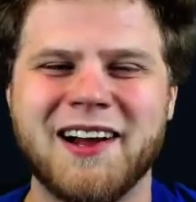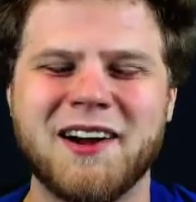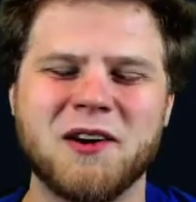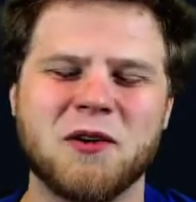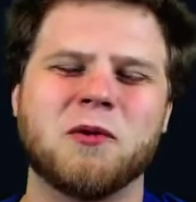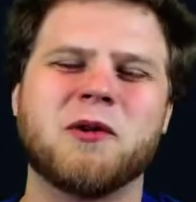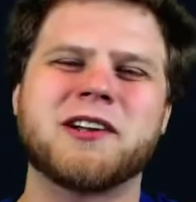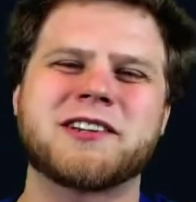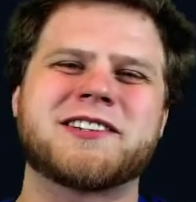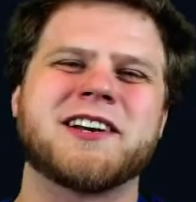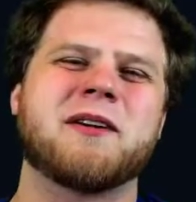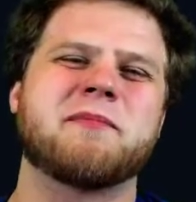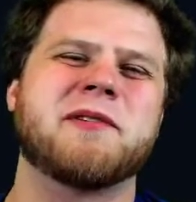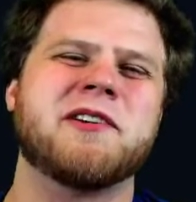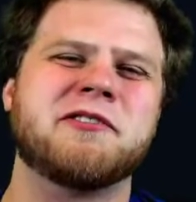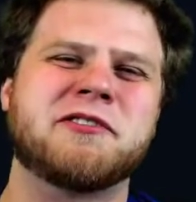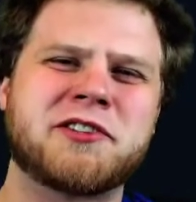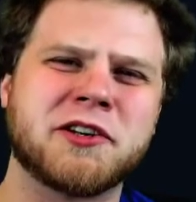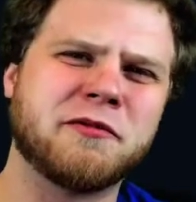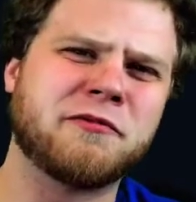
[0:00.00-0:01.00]
What's up,
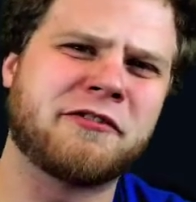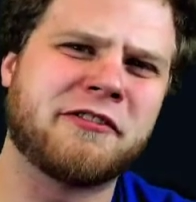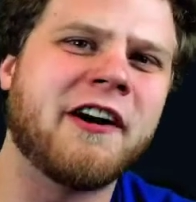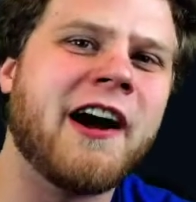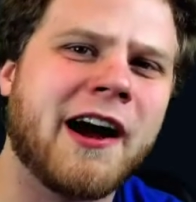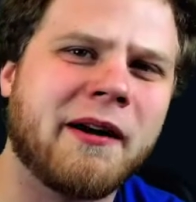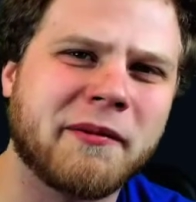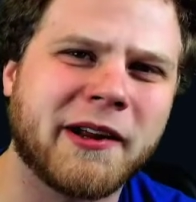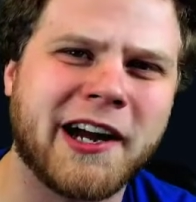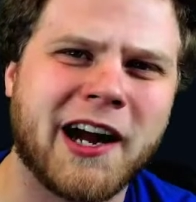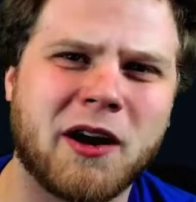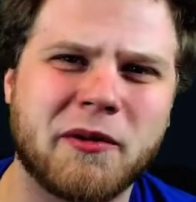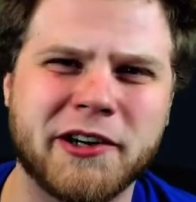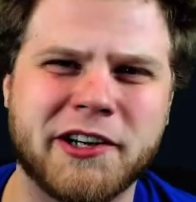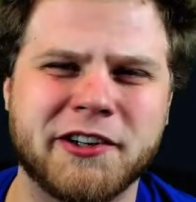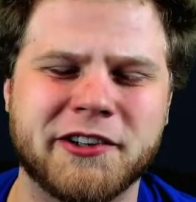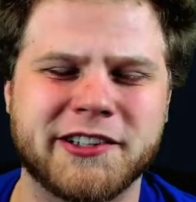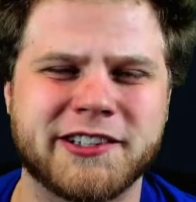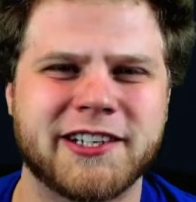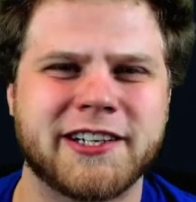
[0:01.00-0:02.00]
YouTube family? How we
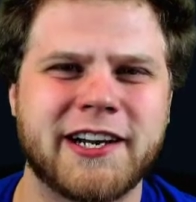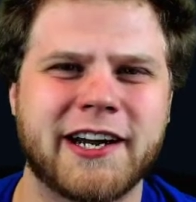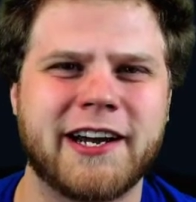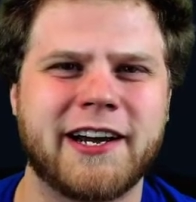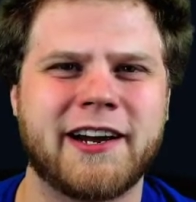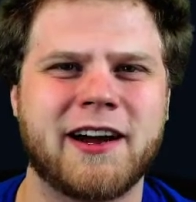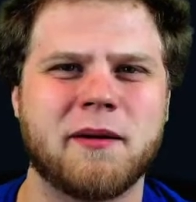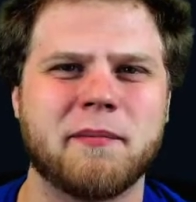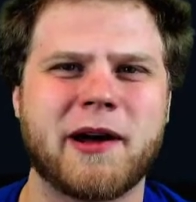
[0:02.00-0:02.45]
doing today?